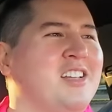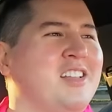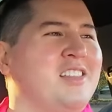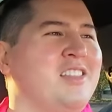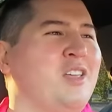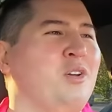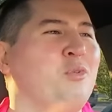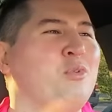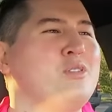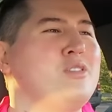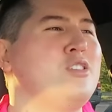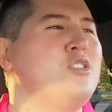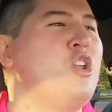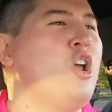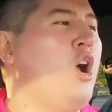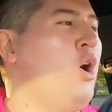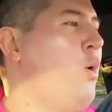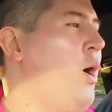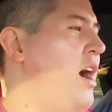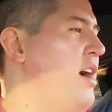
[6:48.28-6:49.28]
There was
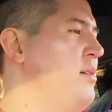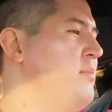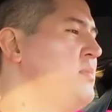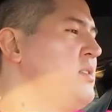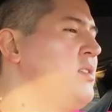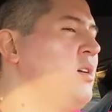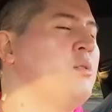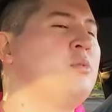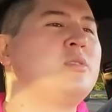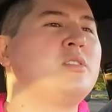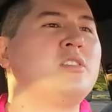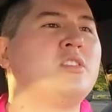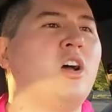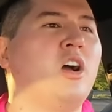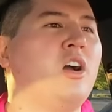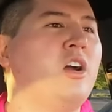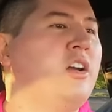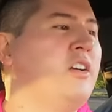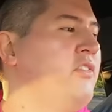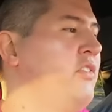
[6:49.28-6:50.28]
no, I'm so
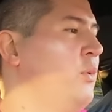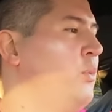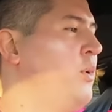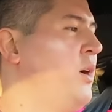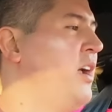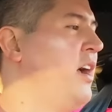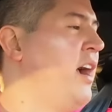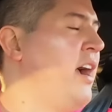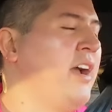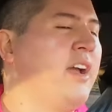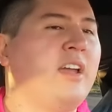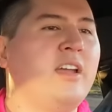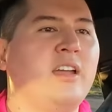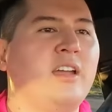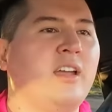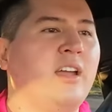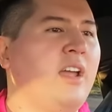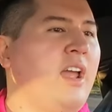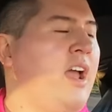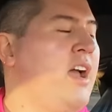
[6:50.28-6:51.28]
sorry for what I
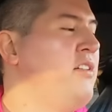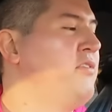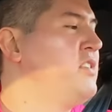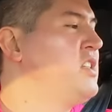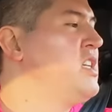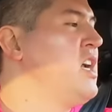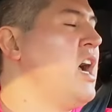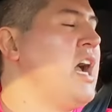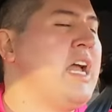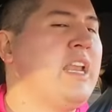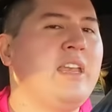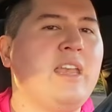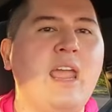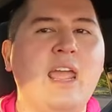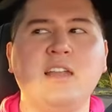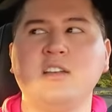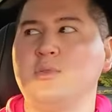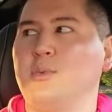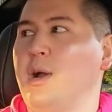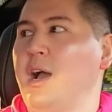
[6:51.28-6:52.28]
have done
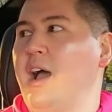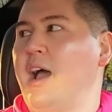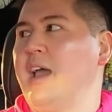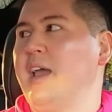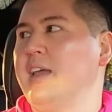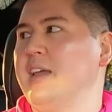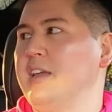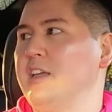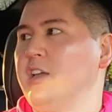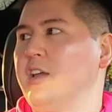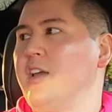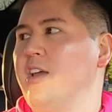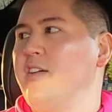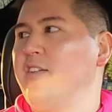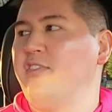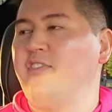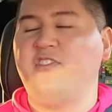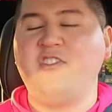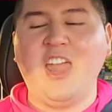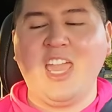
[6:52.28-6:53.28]
and what I
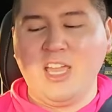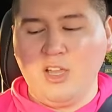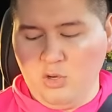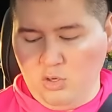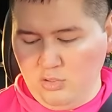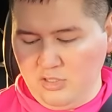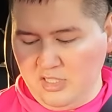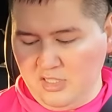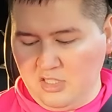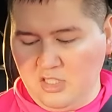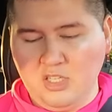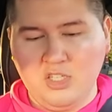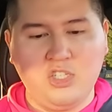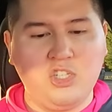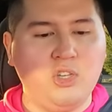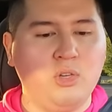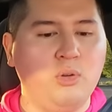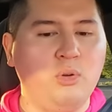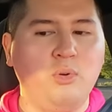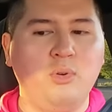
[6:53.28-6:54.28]
failed to
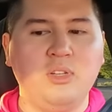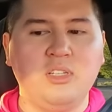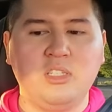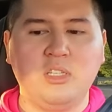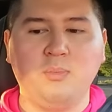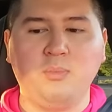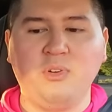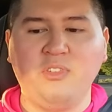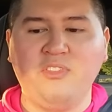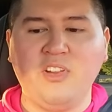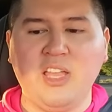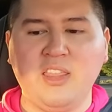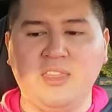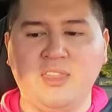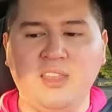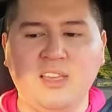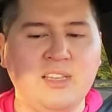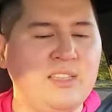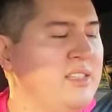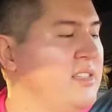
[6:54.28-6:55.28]
do to prevent
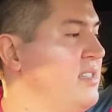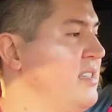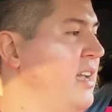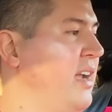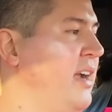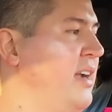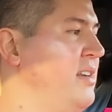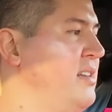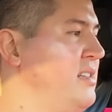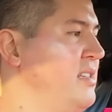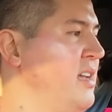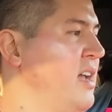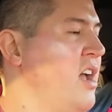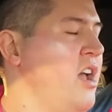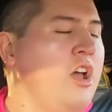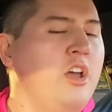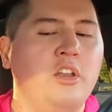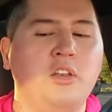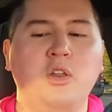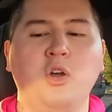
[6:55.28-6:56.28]
this, and
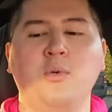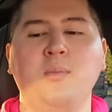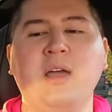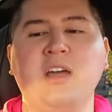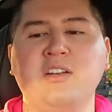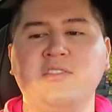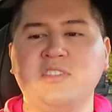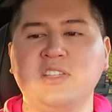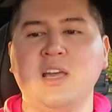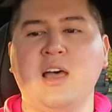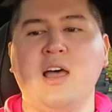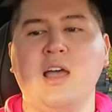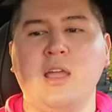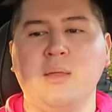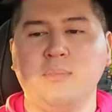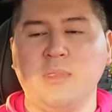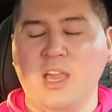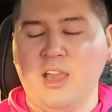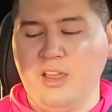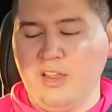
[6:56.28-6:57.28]
no amount of
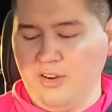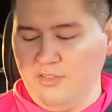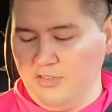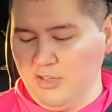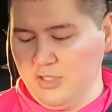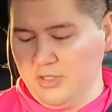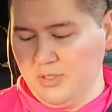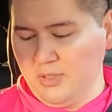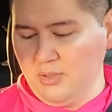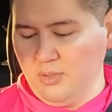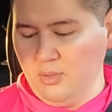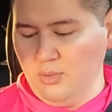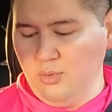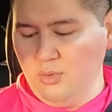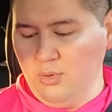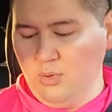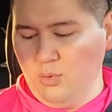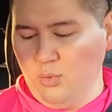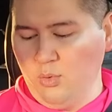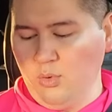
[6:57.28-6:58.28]
time that I ever
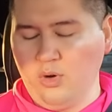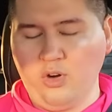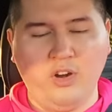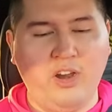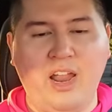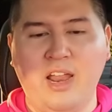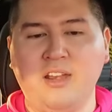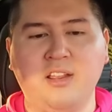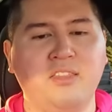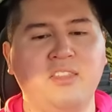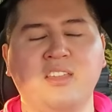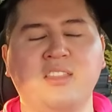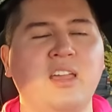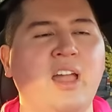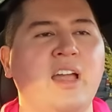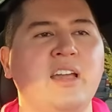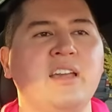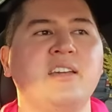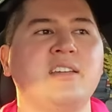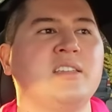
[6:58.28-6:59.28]
do or anything
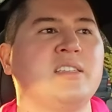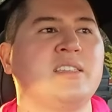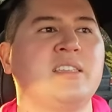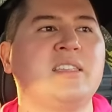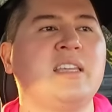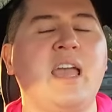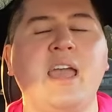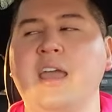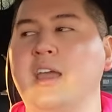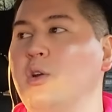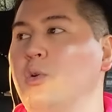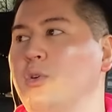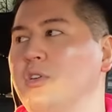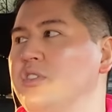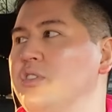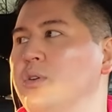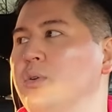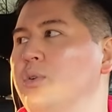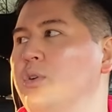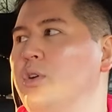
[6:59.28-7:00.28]
that I say or
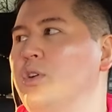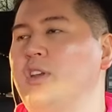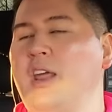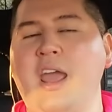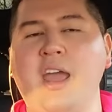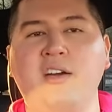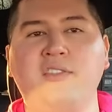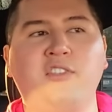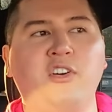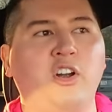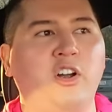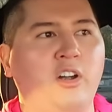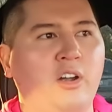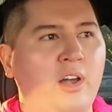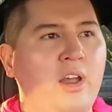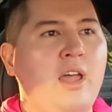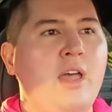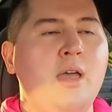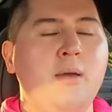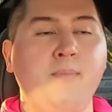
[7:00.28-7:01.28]
do could ever
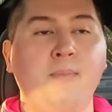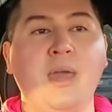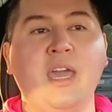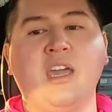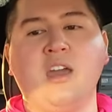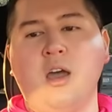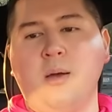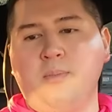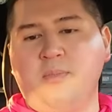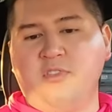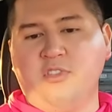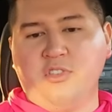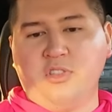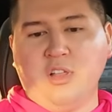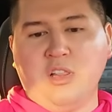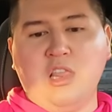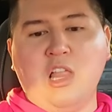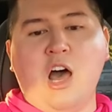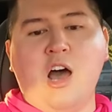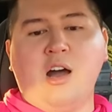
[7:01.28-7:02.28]
make up for
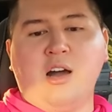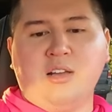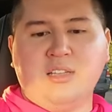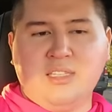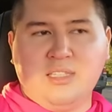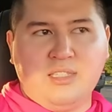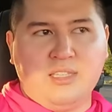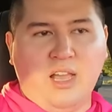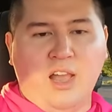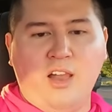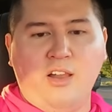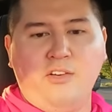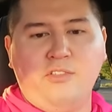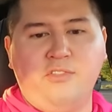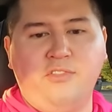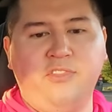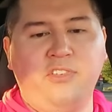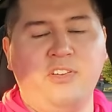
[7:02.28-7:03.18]
the loss of